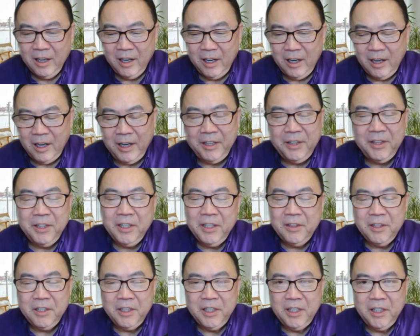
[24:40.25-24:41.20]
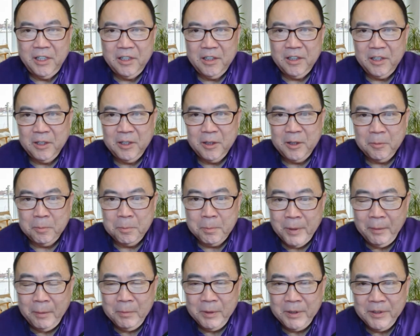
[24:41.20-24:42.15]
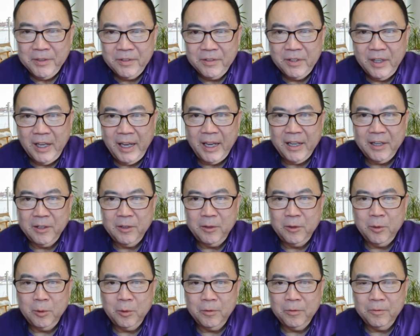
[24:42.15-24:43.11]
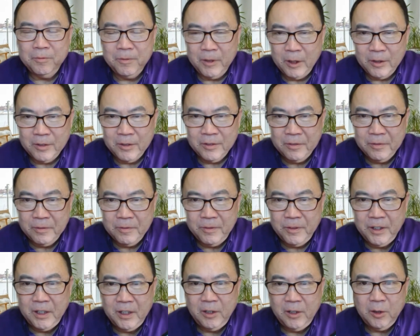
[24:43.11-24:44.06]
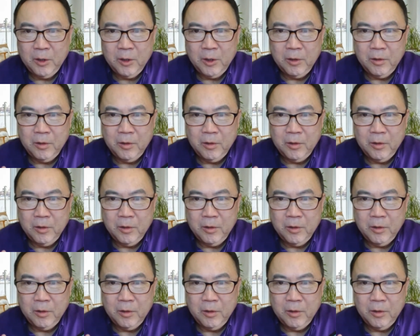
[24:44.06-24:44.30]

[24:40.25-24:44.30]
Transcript: I think the premise and your philosophy,